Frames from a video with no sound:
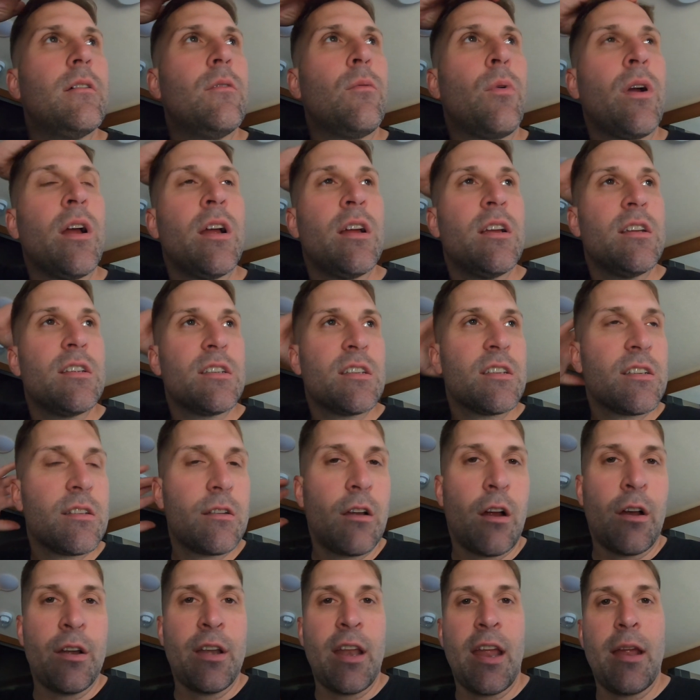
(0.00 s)
whereas
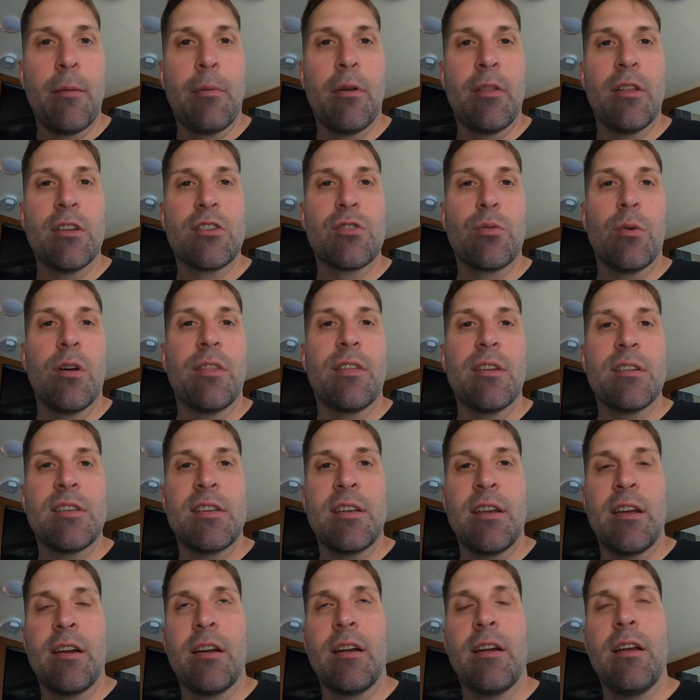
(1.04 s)
our neighbor that's with us
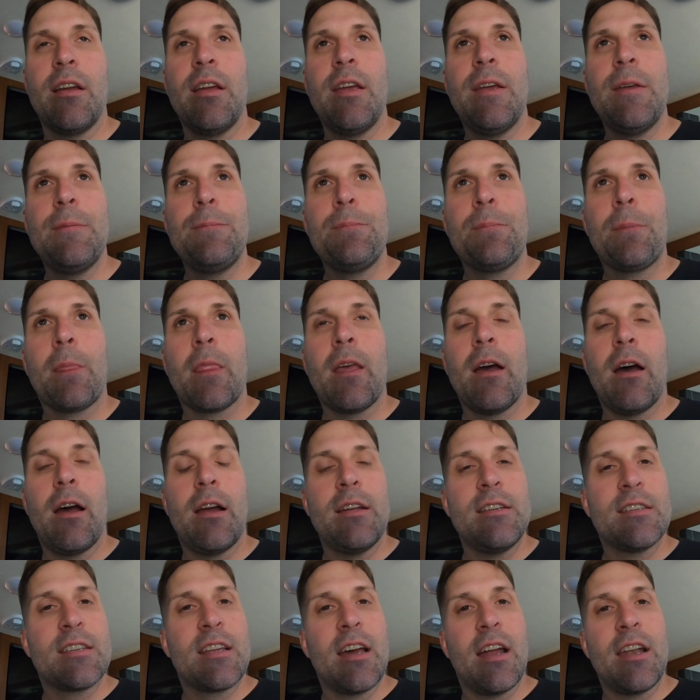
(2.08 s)
here,
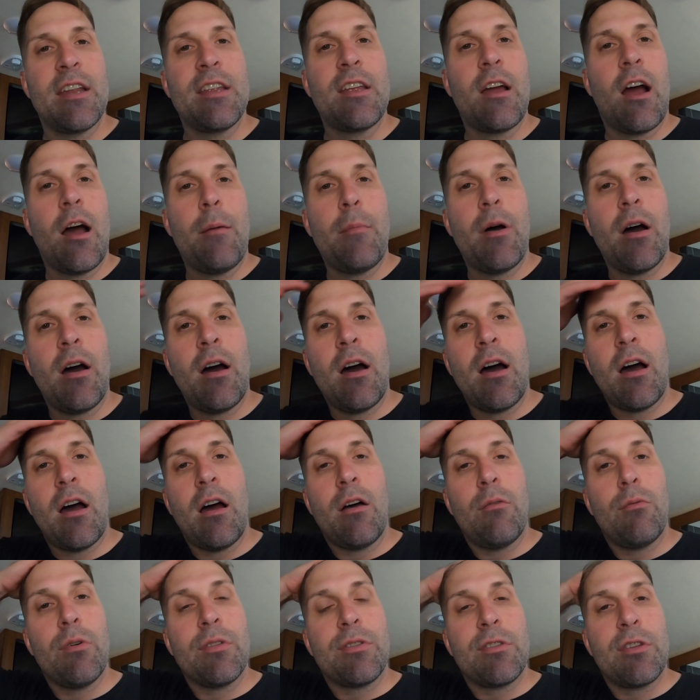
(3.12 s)
he's got a
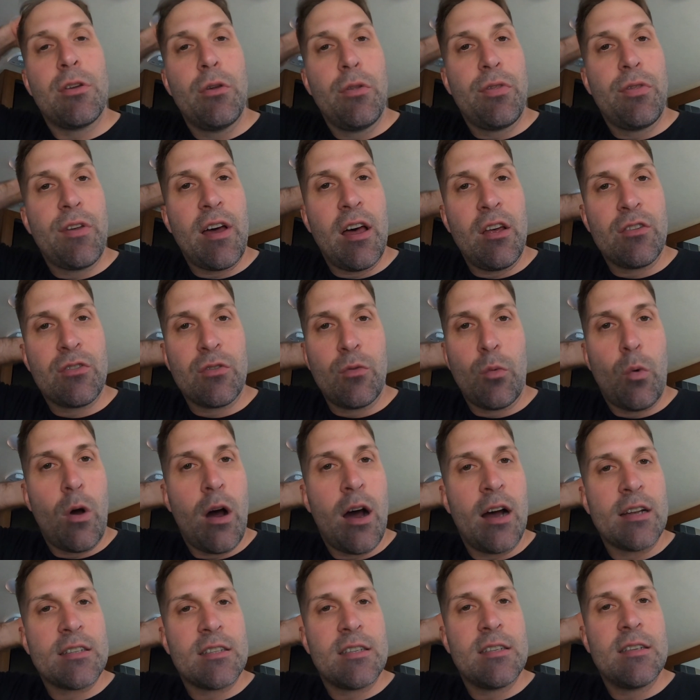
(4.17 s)
Yamaha with 2,000
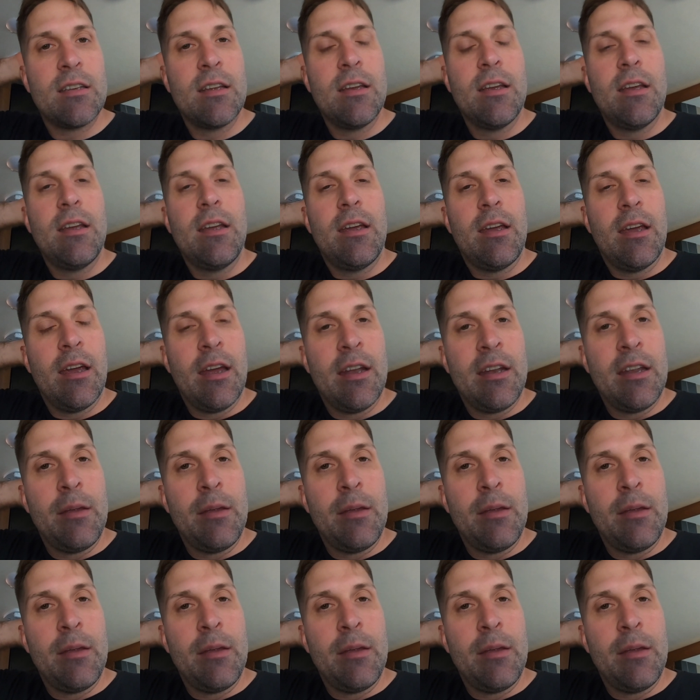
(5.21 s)
watts, and